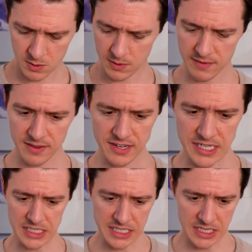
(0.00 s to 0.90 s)
We have this
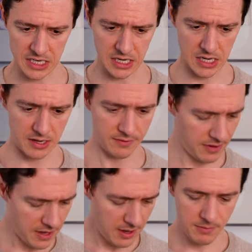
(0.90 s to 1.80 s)
idea of
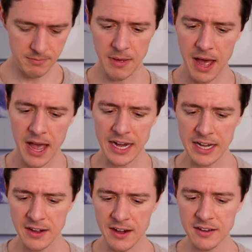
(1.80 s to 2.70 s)

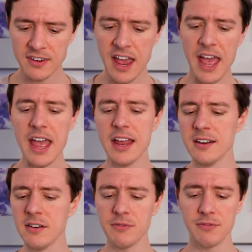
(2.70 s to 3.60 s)
mind,
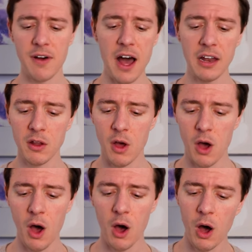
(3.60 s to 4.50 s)
attend,
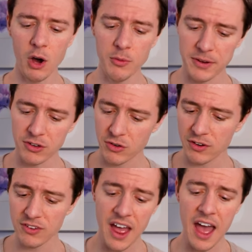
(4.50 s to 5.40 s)
follow,
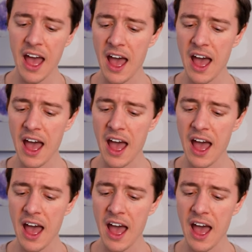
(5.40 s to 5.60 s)
Mistress Anne.